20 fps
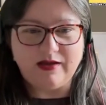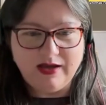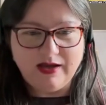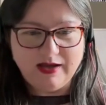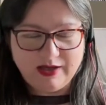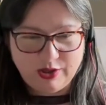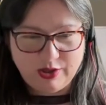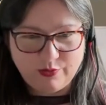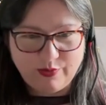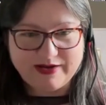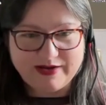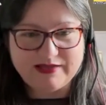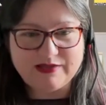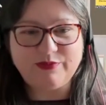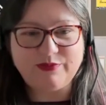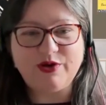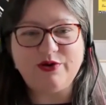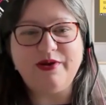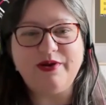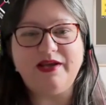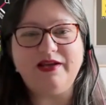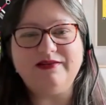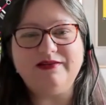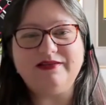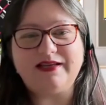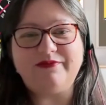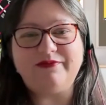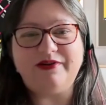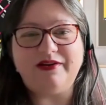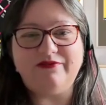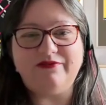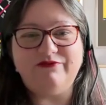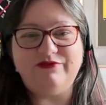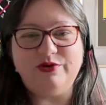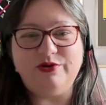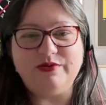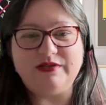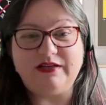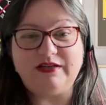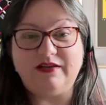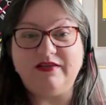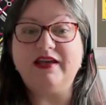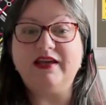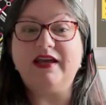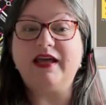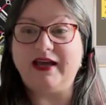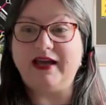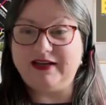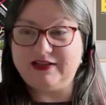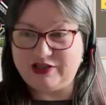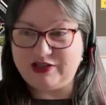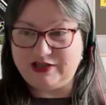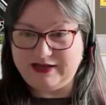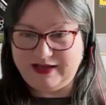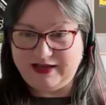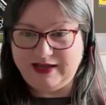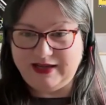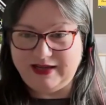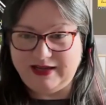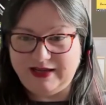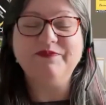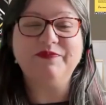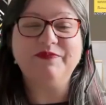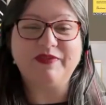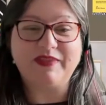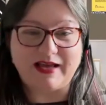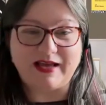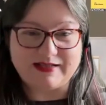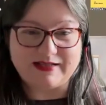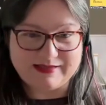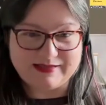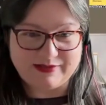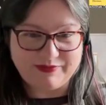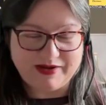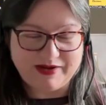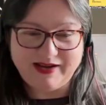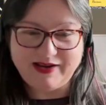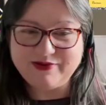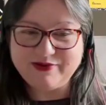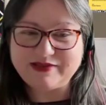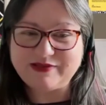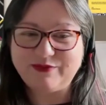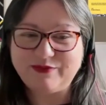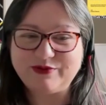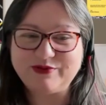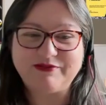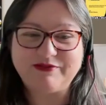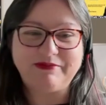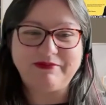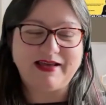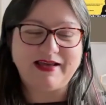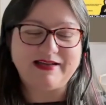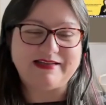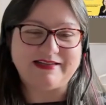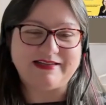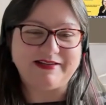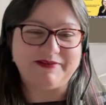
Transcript: You end up going down a route and you think, actually, that's the way I was supposed to be headed.